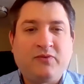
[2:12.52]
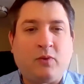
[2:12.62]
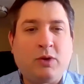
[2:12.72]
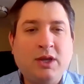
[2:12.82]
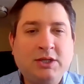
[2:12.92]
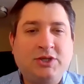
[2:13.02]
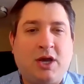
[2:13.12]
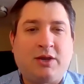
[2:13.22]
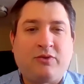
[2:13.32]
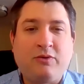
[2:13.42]
So we're going to
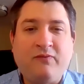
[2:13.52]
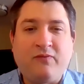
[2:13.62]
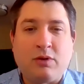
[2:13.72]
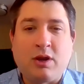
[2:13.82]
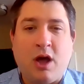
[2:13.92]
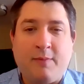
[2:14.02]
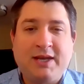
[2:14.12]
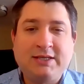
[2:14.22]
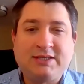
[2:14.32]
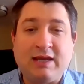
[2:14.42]
talk through 4
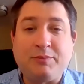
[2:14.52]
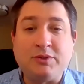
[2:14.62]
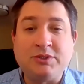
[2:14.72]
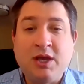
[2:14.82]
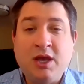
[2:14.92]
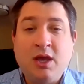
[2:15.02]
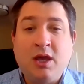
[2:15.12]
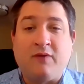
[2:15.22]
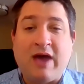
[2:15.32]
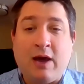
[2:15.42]
common examples
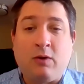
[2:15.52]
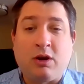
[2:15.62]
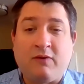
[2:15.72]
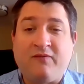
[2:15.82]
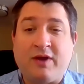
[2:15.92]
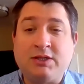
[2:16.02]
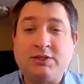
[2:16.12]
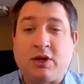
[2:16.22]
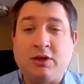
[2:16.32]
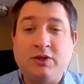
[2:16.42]
of how HEERF
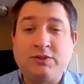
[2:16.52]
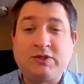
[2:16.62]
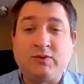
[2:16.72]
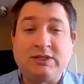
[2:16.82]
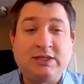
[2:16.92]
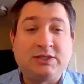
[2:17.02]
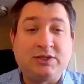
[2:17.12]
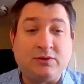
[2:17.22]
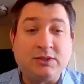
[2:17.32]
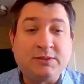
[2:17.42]
funds are used to assist
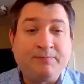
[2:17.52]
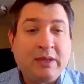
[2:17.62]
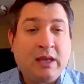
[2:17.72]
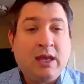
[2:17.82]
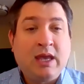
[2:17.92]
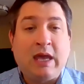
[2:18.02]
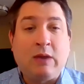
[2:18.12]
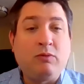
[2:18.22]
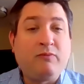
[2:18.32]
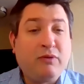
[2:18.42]
students, and
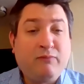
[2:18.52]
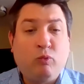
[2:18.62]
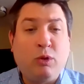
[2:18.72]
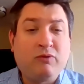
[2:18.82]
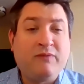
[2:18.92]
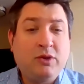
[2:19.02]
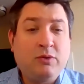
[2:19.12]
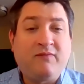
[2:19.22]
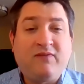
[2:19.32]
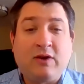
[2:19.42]
we'll review
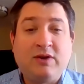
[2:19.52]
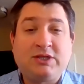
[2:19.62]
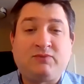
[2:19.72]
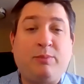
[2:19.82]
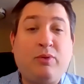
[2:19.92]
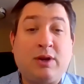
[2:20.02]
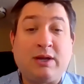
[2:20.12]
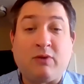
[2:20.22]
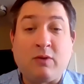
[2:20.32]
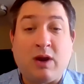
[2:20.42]
the various
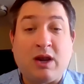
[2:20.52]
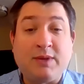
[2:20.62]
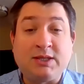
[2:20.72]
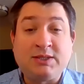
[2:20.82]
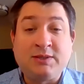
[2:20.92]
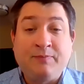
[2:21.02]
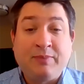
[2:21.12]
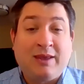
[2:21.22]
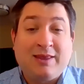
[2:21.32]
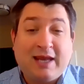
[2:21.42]
reporting
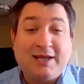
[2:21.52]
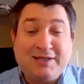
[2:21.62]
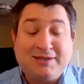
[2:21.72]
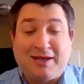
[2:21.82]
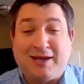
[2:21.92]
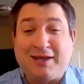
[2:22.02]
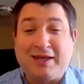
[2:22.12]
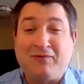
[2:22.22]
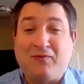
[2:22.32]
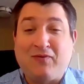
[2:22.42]
requirements, that is,
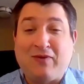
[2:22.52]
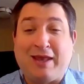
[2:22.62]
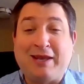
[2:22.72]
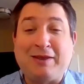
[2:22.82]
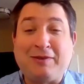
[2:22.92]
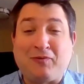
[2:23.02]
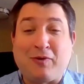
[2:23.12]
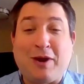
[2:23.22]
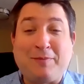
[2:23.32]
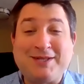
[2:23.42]
if any
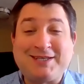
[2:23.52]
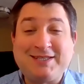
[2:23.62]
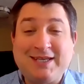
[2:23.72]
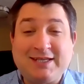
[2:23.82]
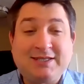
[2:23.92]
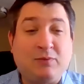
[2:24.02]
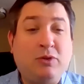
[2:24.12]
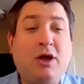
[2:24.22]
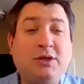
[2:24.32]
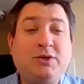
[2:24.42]
requirements exist, and
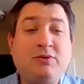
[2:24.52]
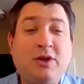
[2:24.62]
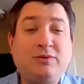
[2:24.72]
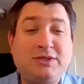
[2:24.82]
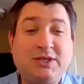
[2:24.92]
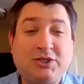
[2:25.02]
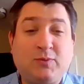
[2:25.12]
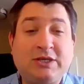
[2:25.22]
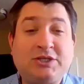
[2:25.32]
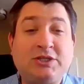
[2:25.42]
we'll also note the
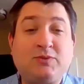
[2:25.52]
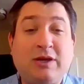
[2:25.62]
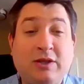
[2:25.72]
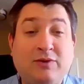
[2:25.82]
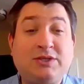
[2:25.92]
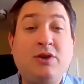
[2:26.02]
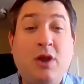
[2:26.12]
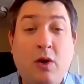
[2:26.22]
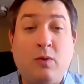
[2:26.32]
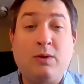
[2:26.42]
situations where there is
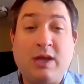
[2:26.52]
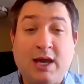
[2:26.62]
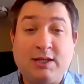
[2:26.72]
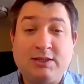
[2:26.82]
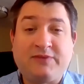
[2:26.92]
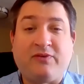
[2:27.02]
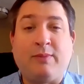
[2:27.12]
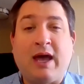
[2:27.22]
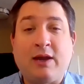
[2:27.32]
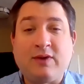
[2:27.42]
no guidance
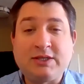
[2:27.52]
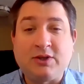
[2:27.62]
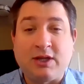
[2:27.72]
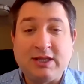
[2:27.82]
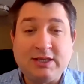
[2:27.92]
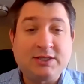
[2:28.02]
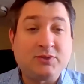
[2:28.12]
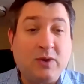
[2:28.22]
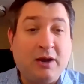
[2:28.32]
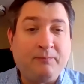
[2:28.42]
from IRS on these
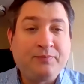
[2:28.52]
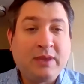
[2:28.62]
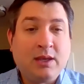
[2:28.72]
as well.